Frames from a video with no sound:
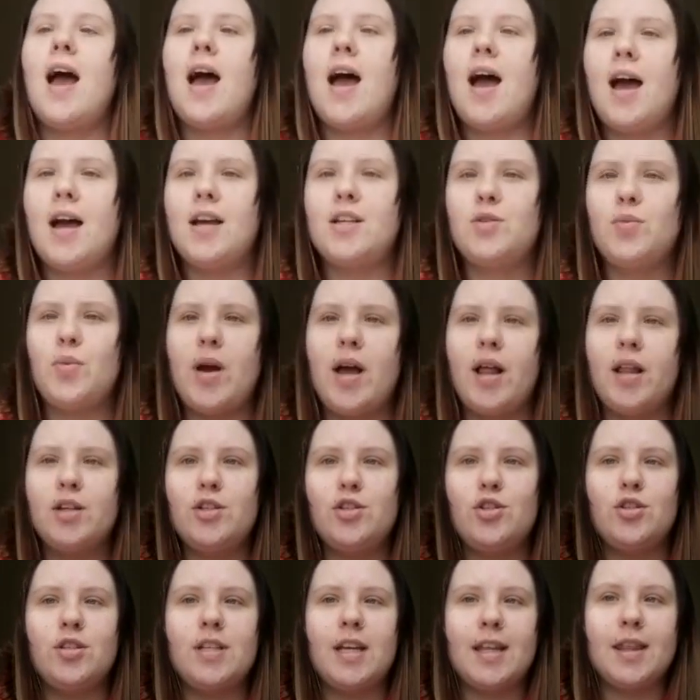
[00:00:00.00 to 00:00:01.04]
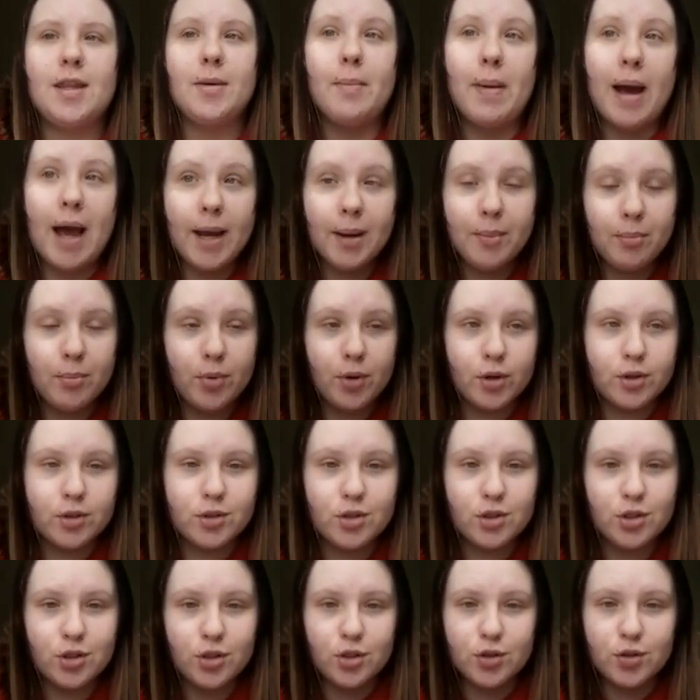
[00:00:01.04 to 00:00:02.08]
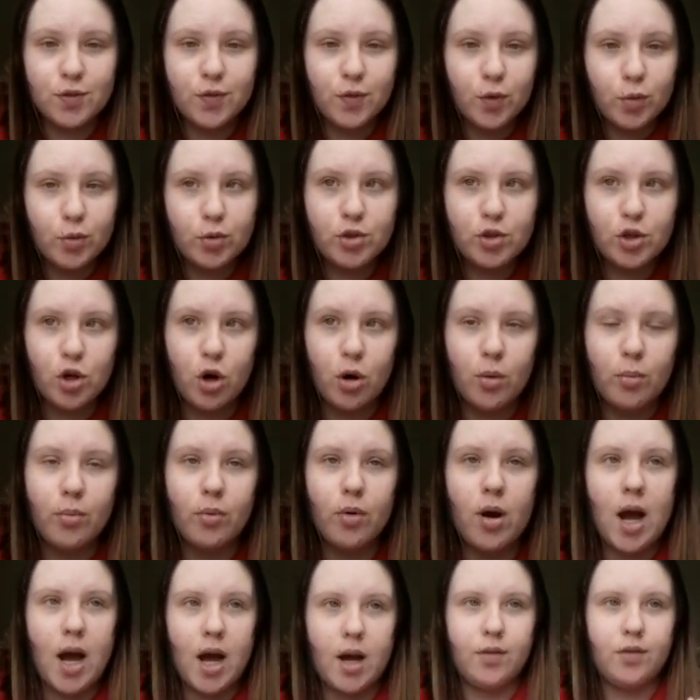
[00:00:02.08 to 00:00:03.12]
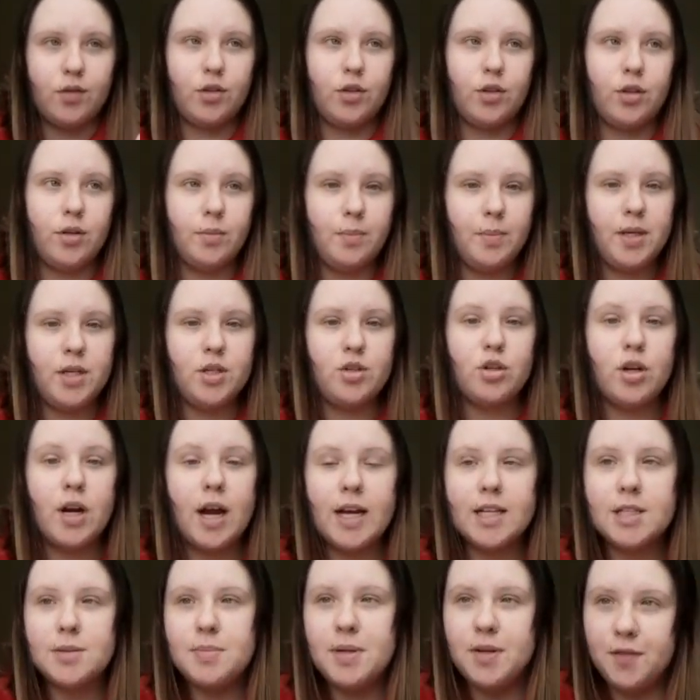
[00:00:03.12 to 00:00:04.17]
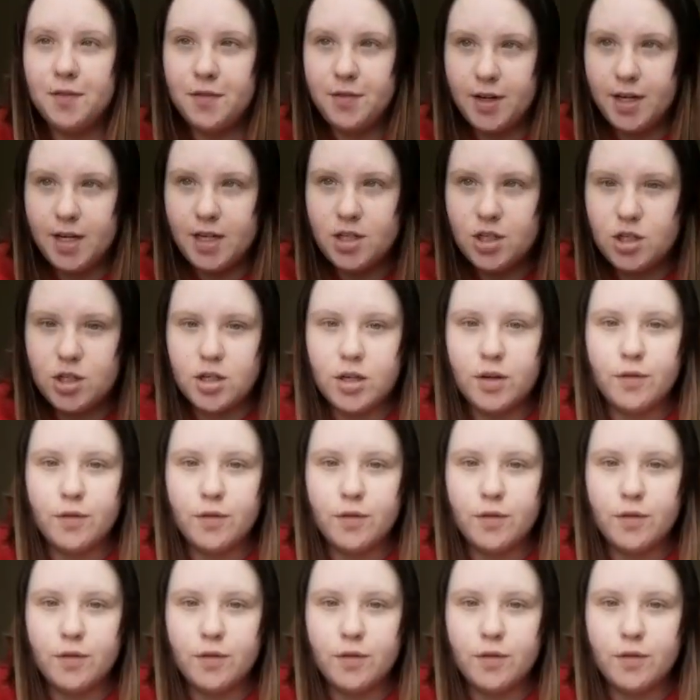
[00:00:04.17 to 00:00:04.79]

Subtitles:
as well as using the MacBooks to use Photoshop after the picture has been finished,